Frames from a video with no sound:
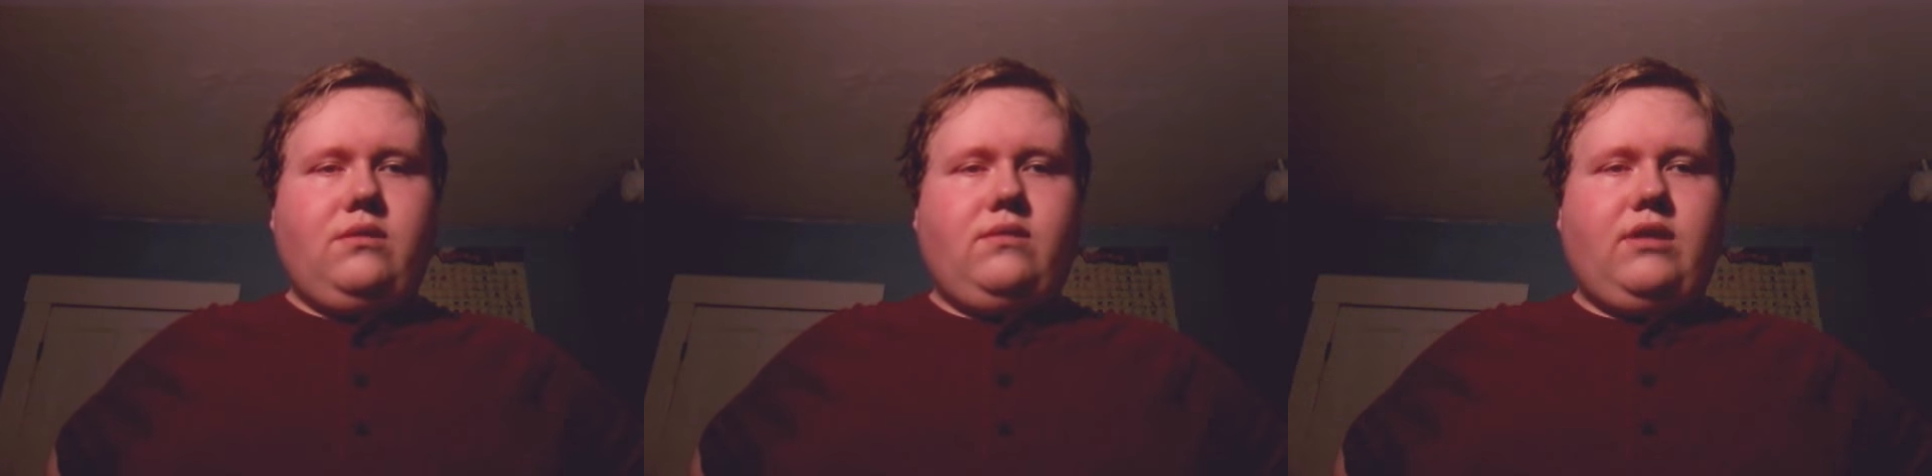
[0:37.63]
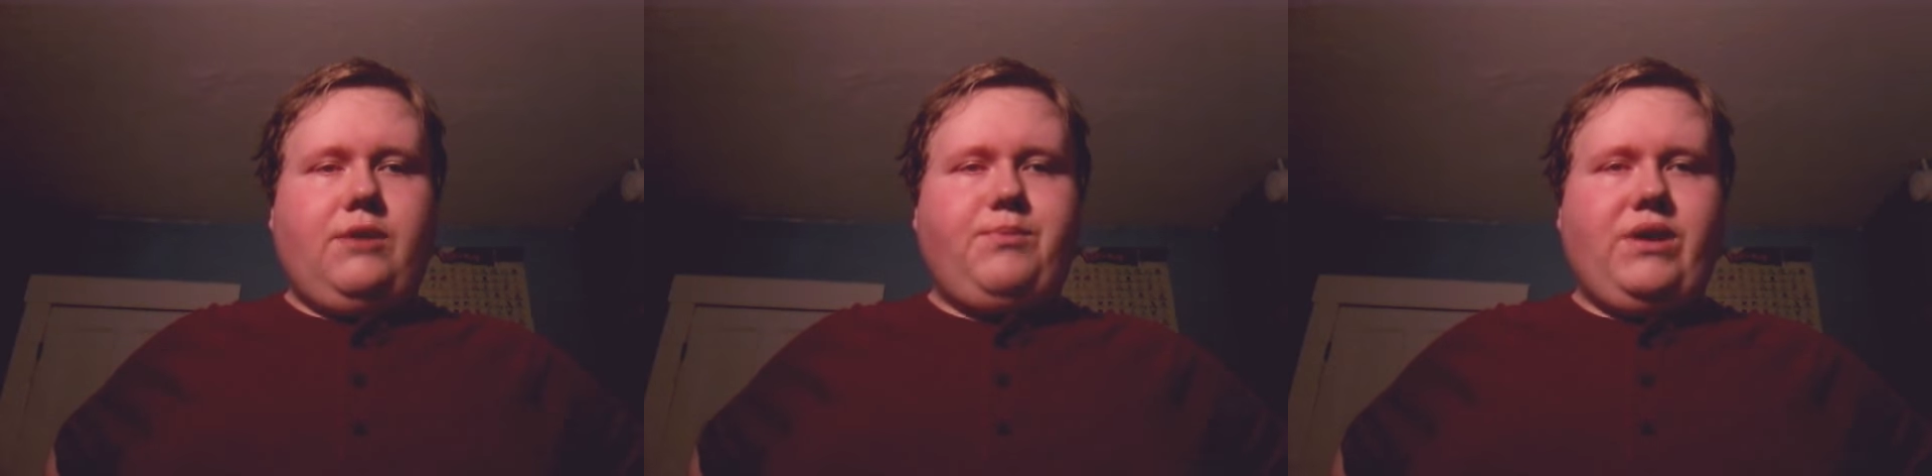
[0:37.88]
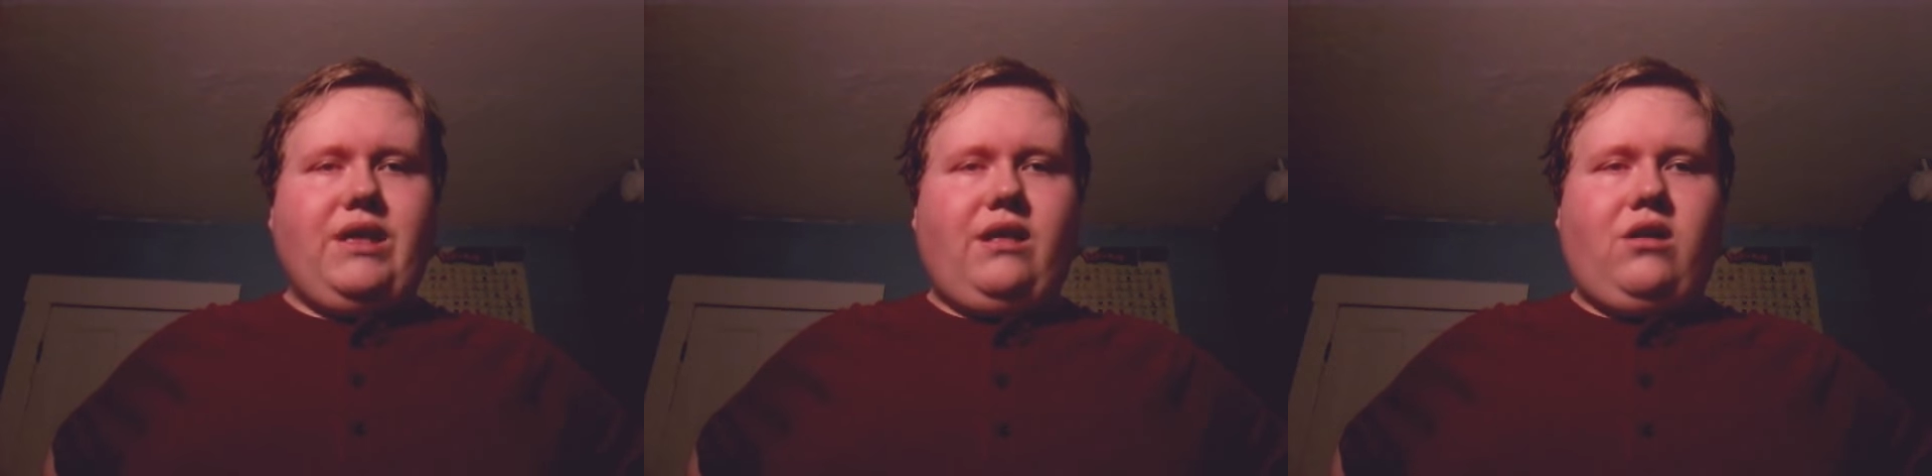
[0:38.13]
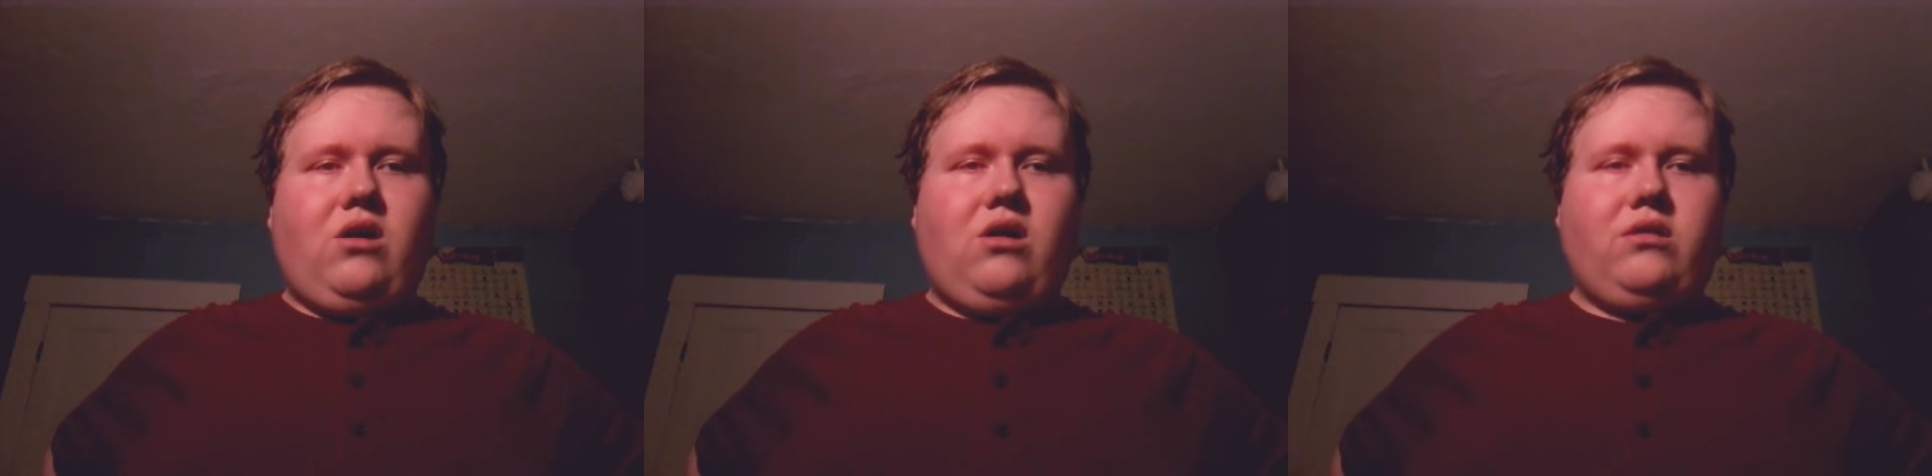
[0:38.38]
Sleeping
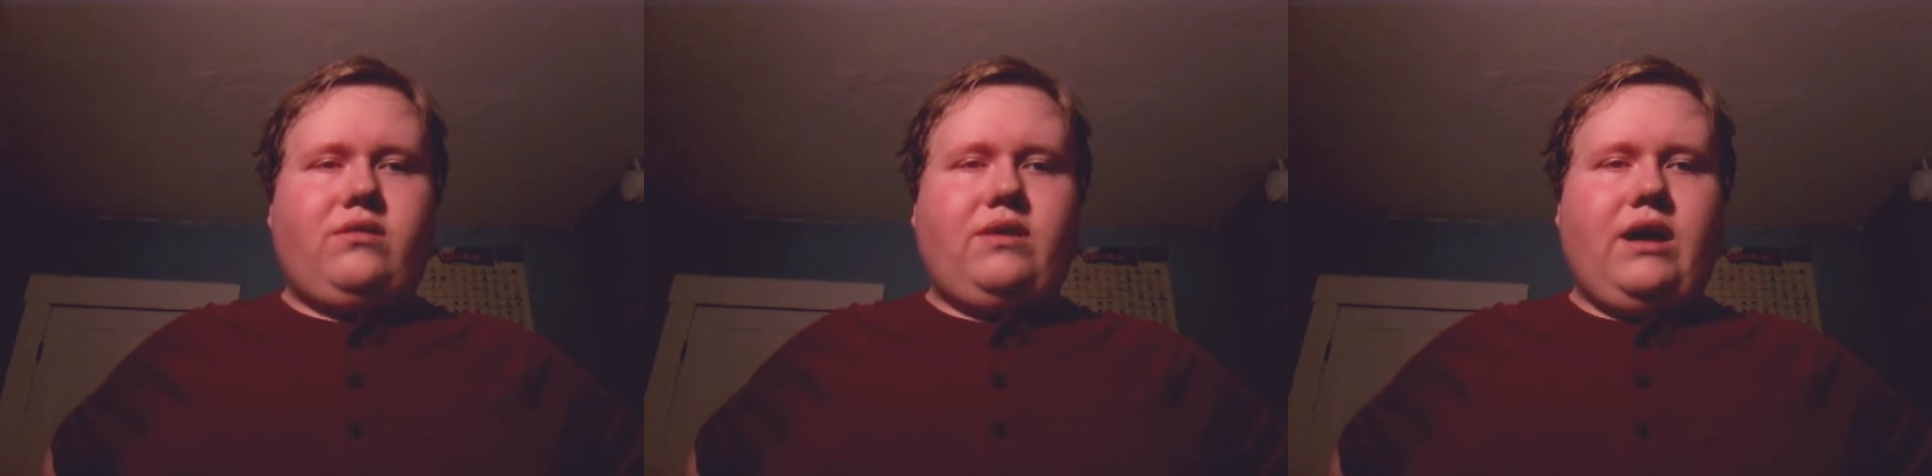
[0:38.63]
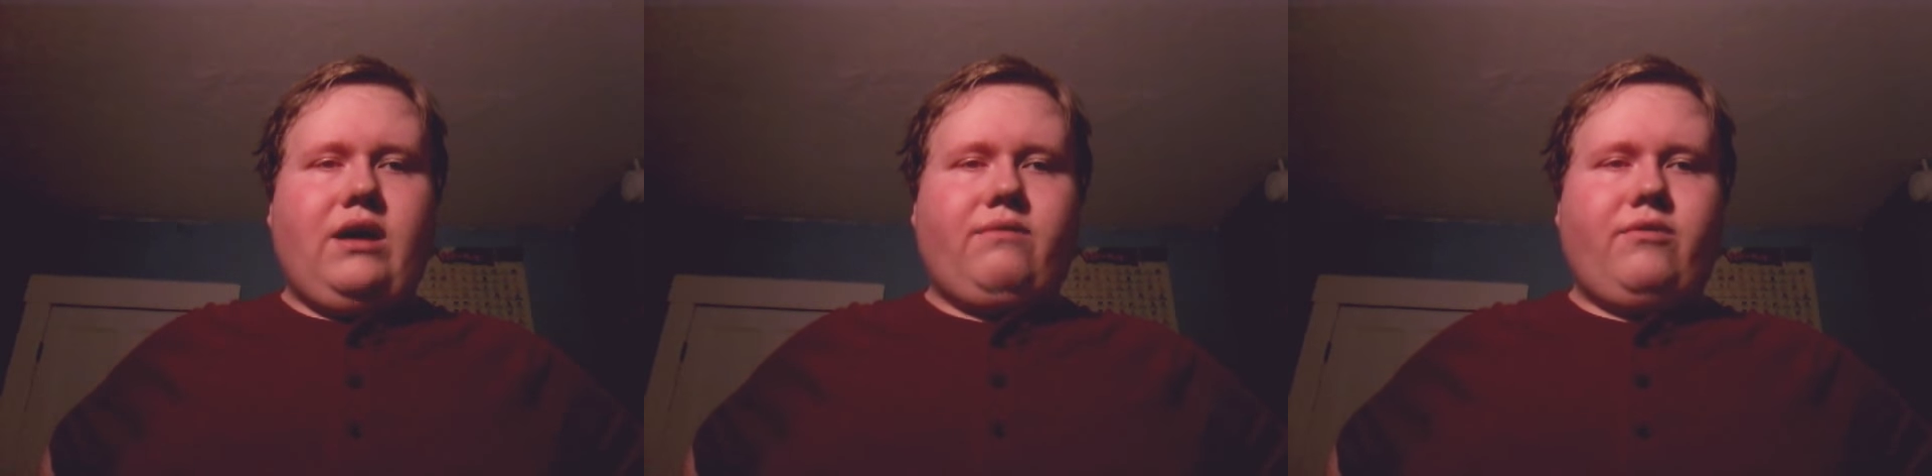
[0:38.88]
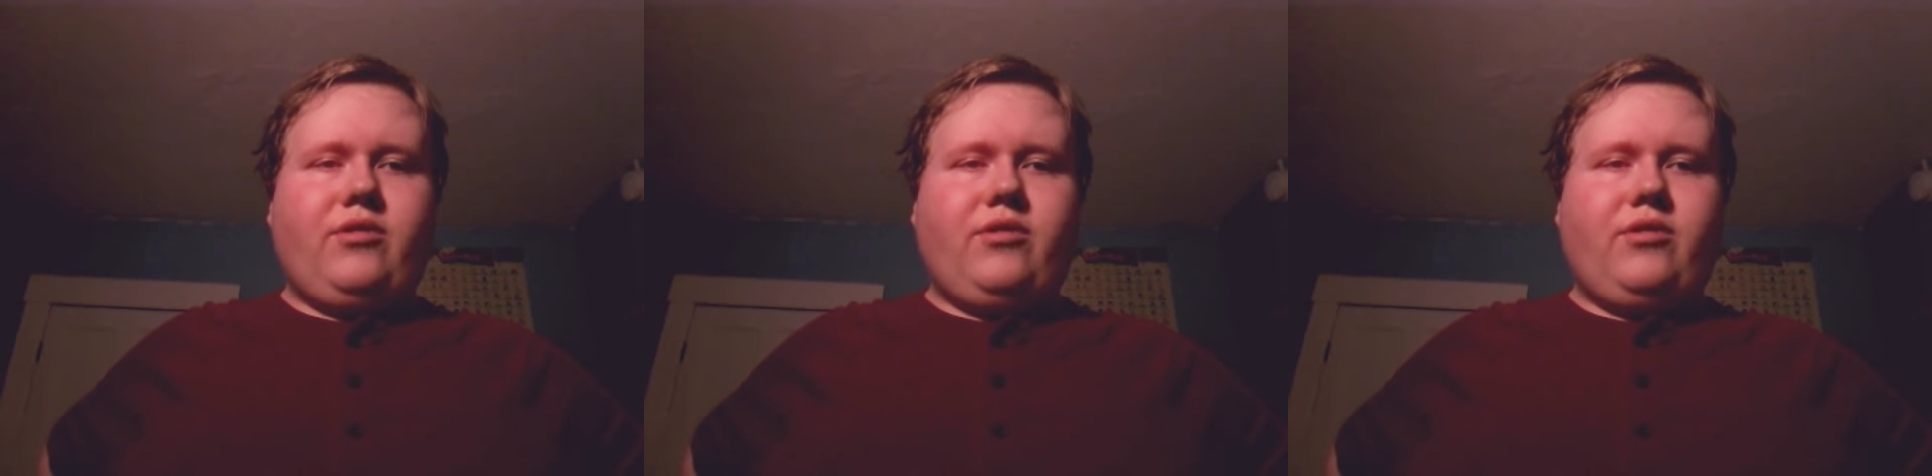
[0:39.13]
in the hotel